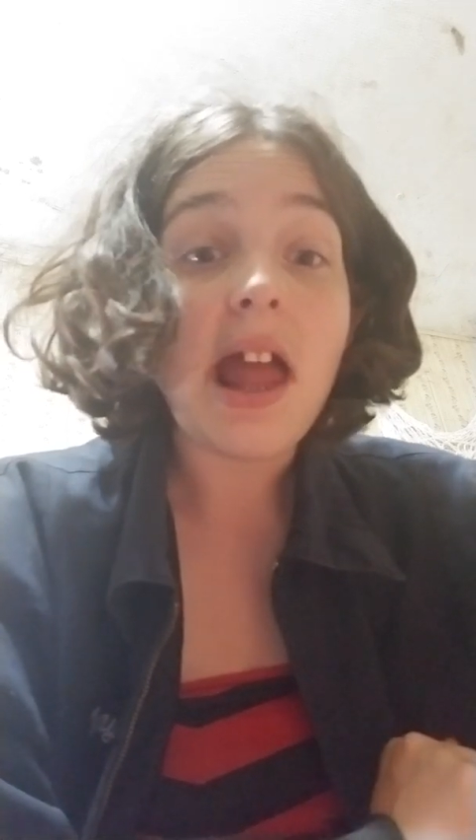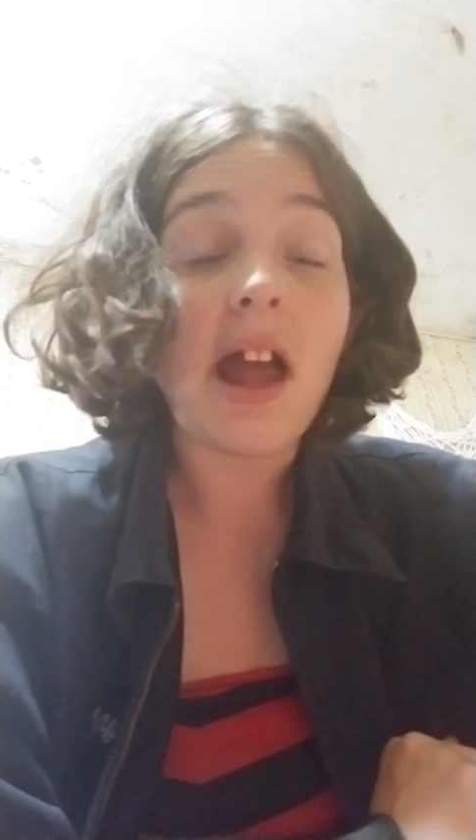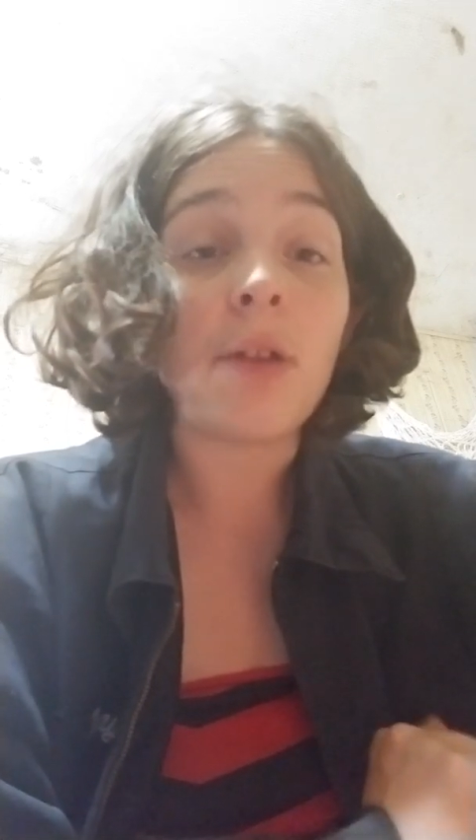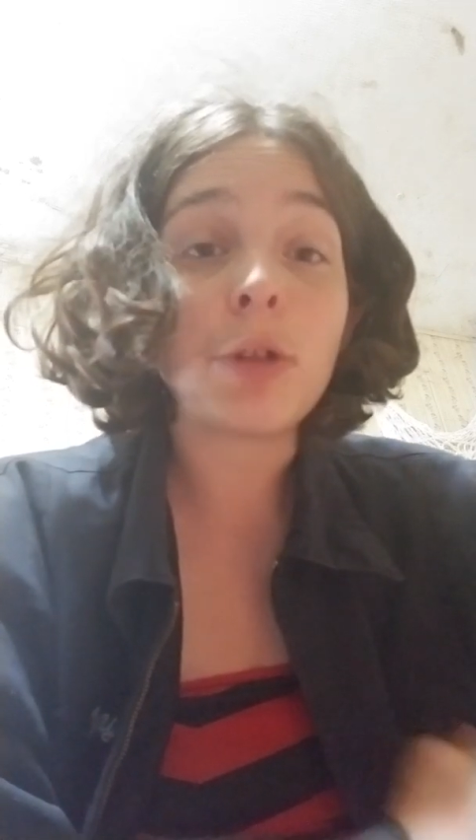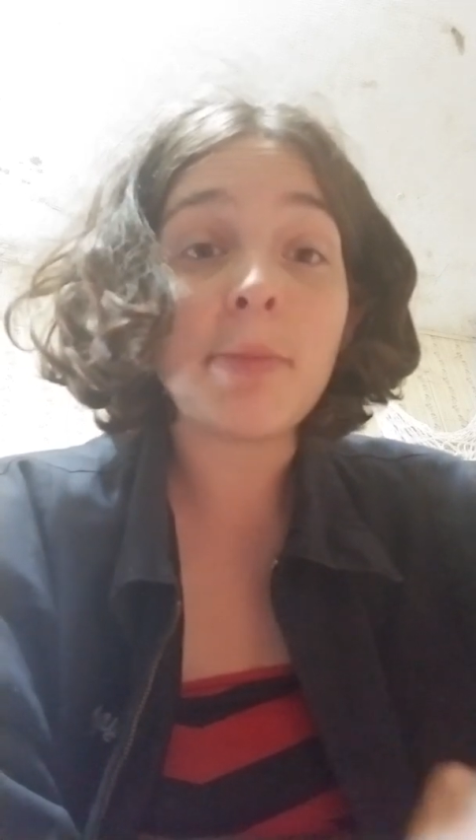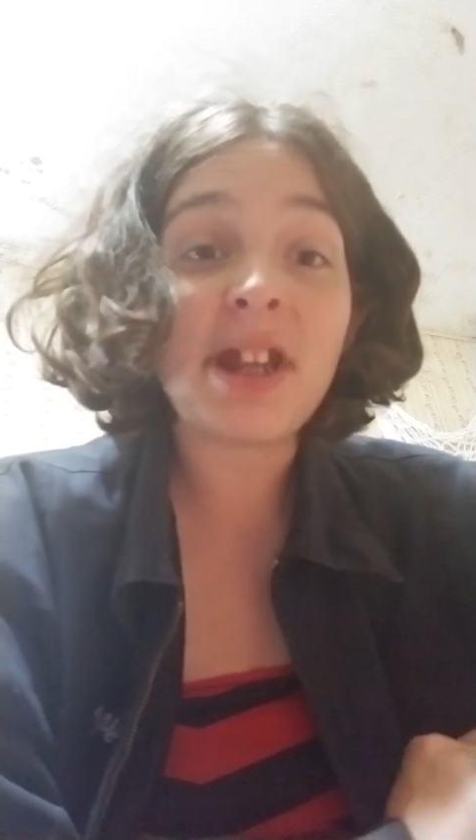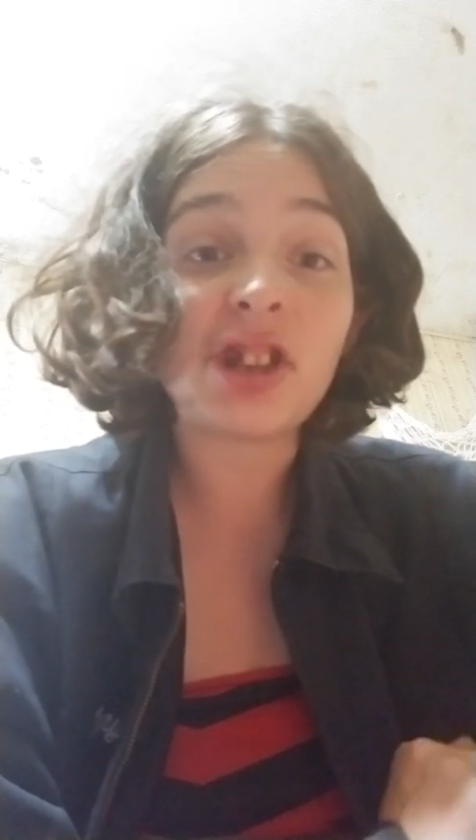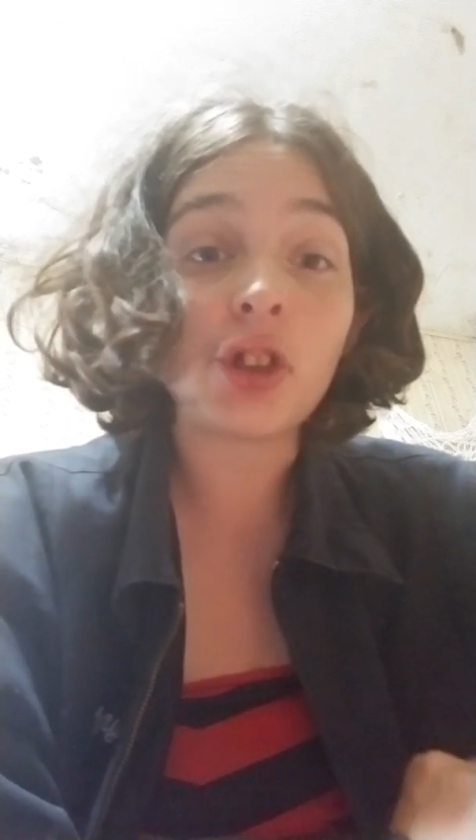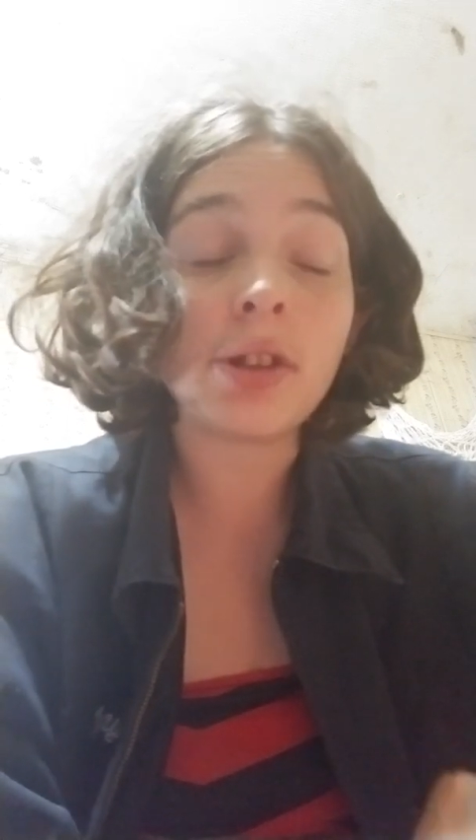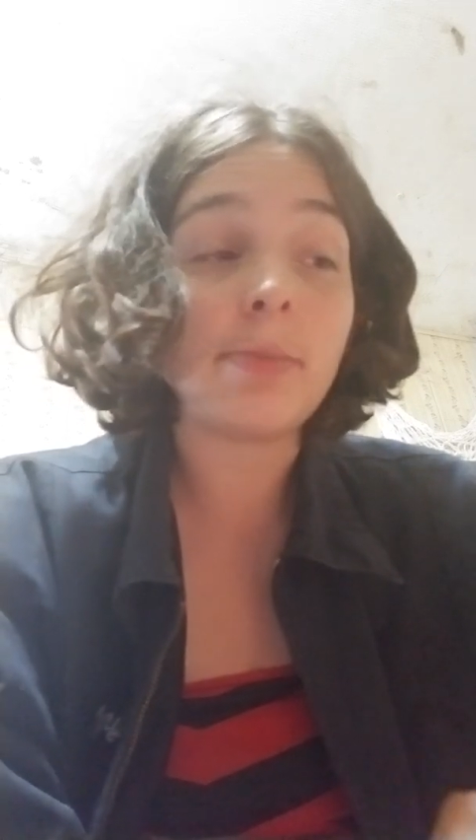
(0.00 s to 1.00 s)
I want to make
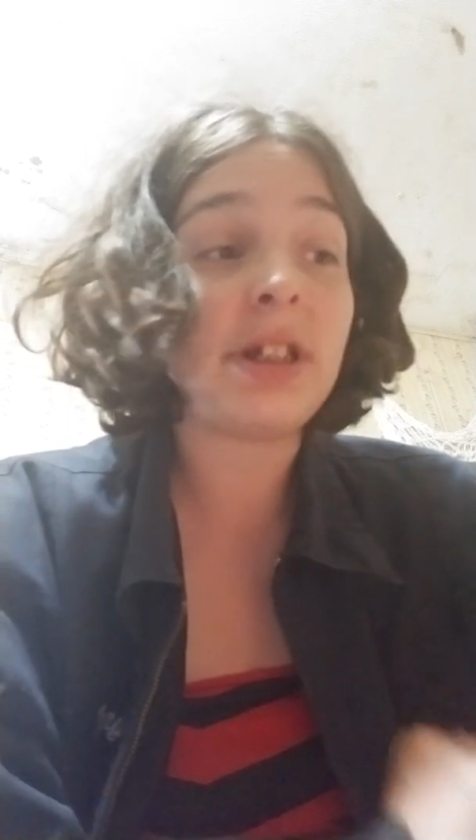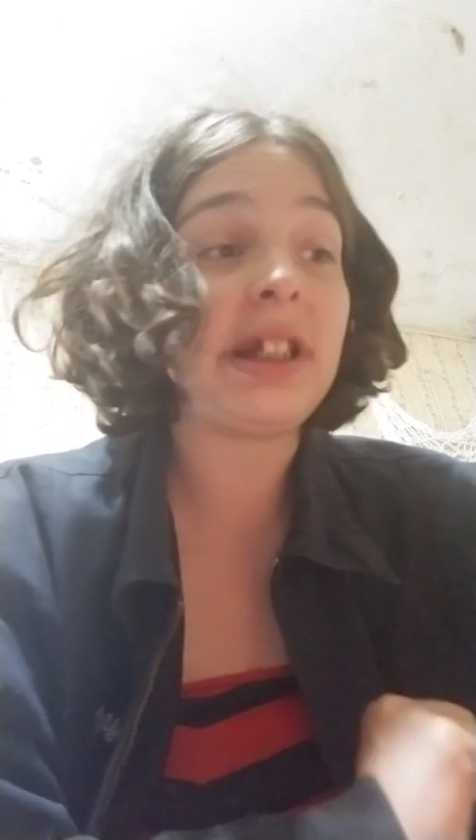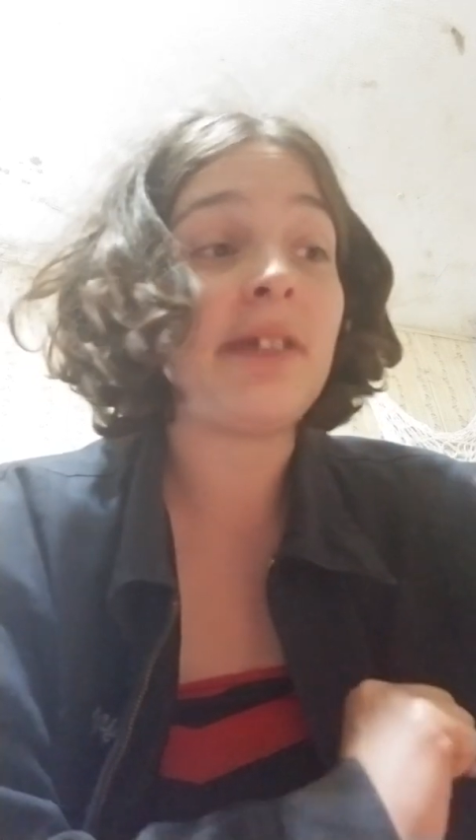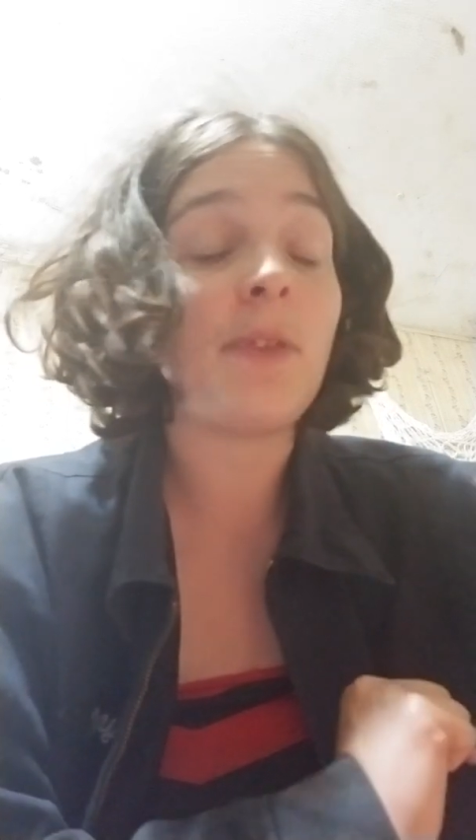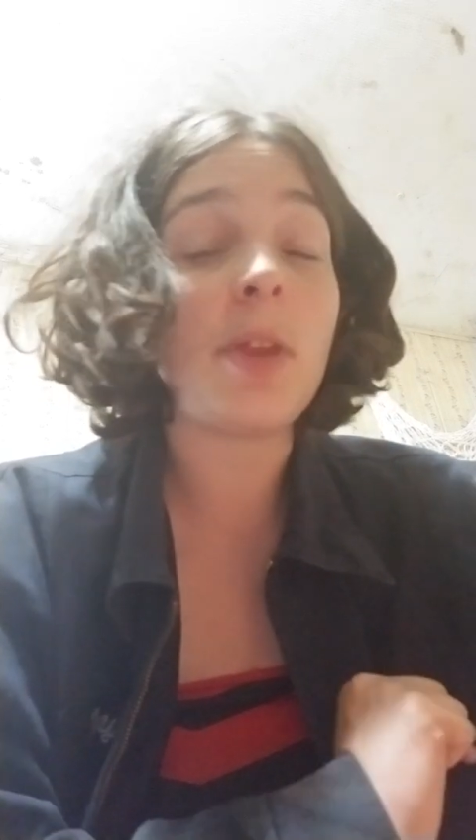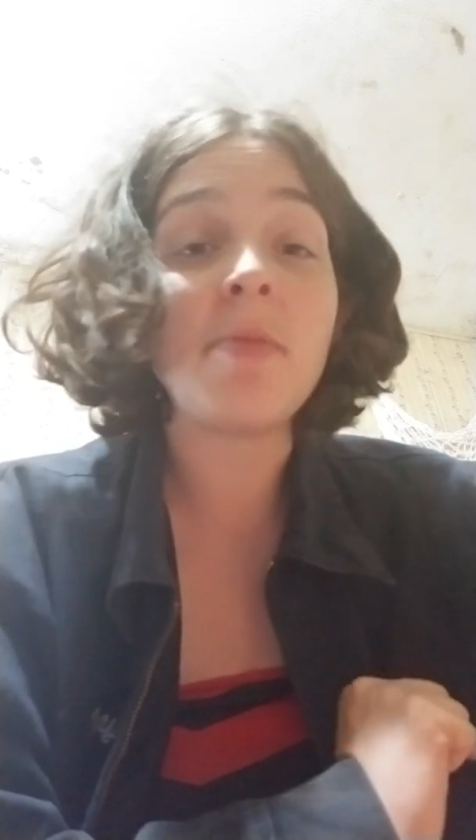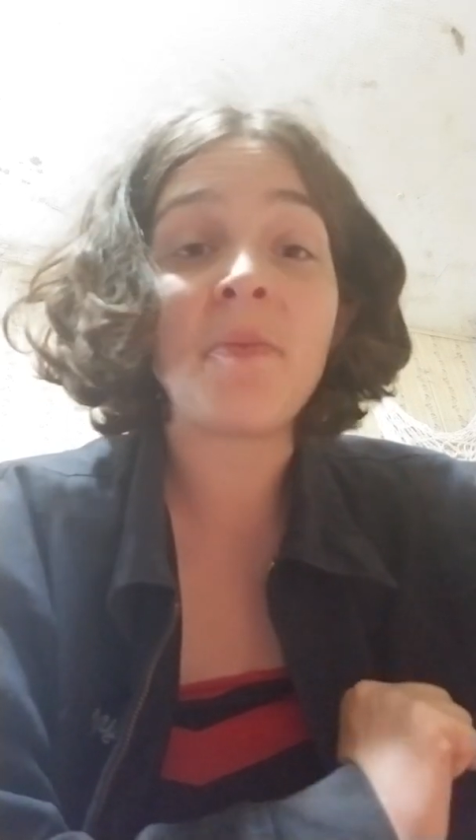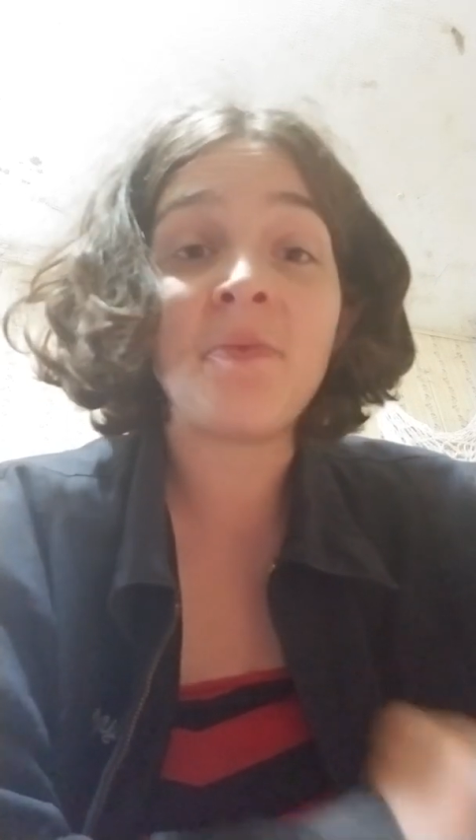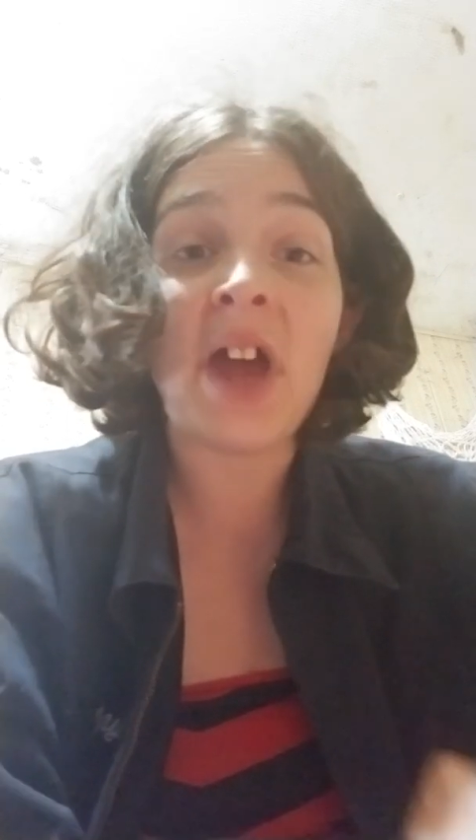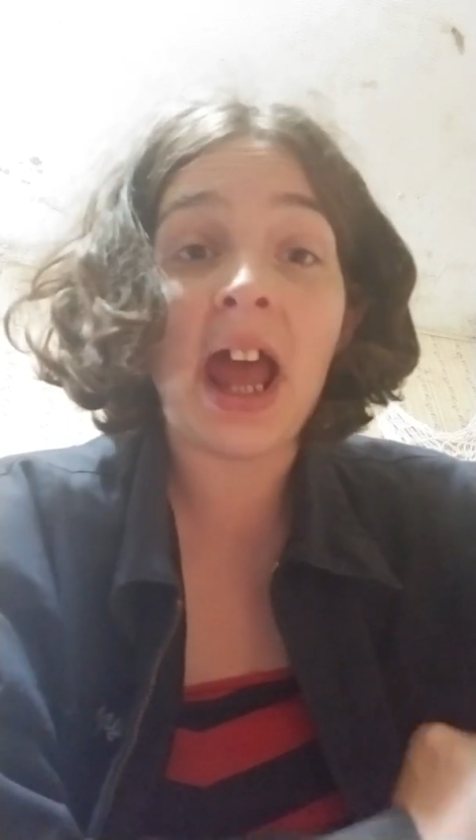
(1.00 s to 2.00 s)
sure that we give them the
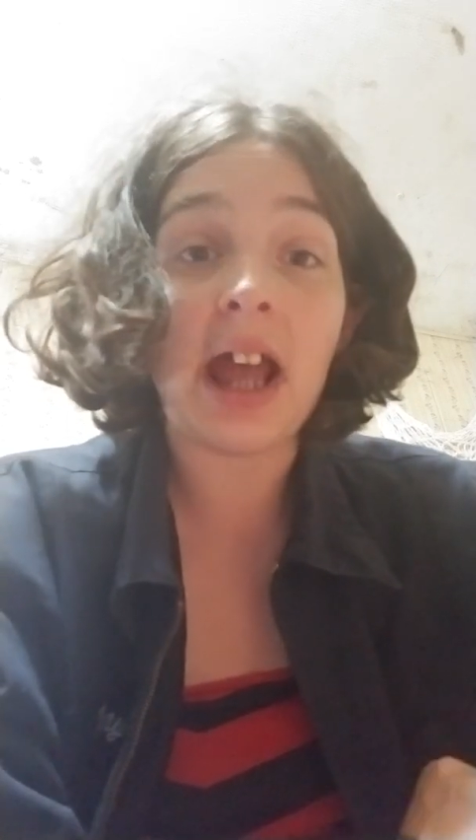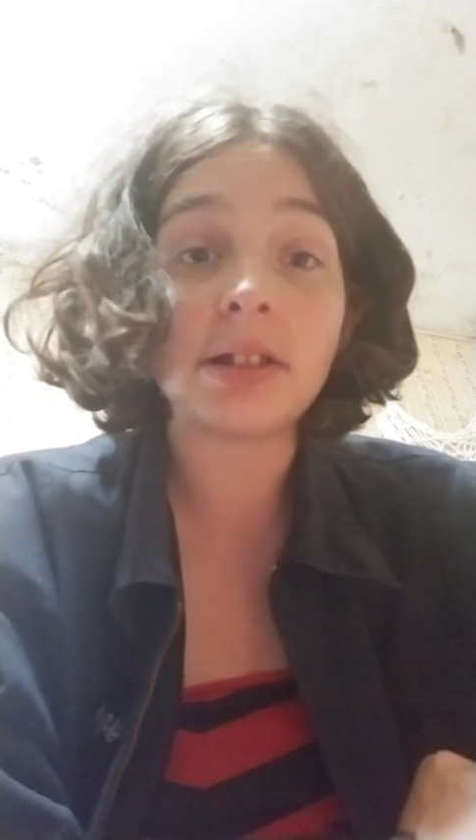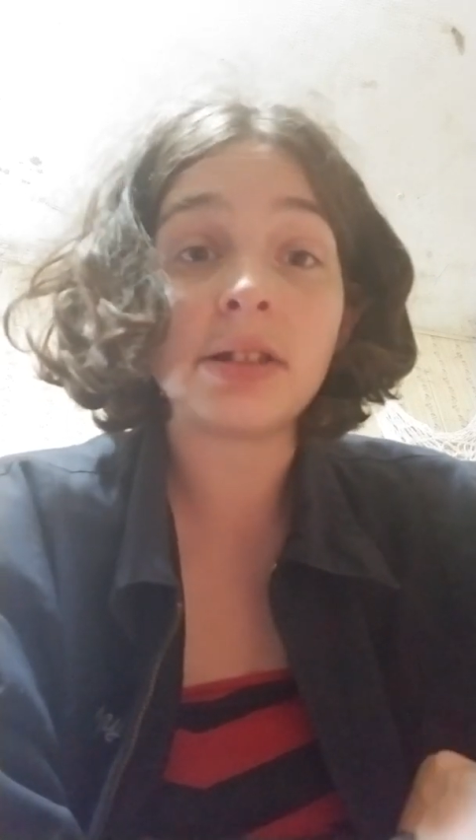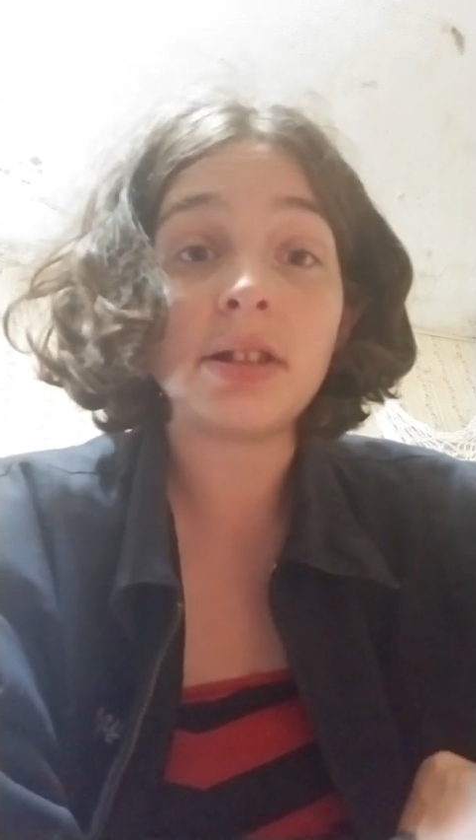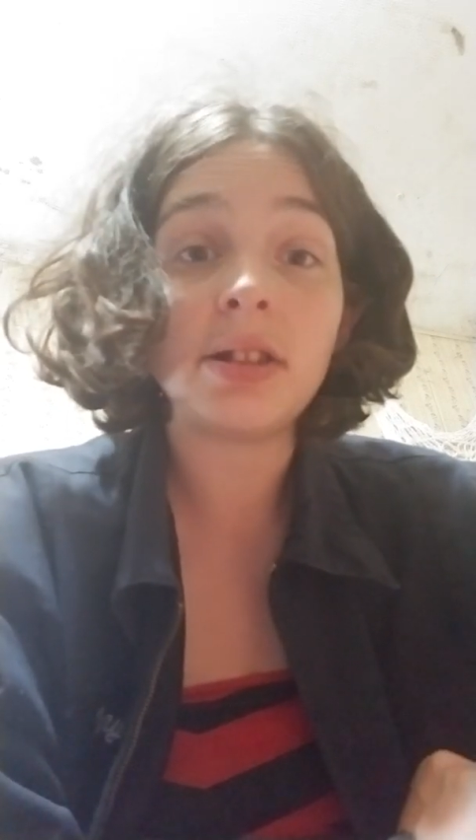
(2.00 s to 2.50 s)
facts.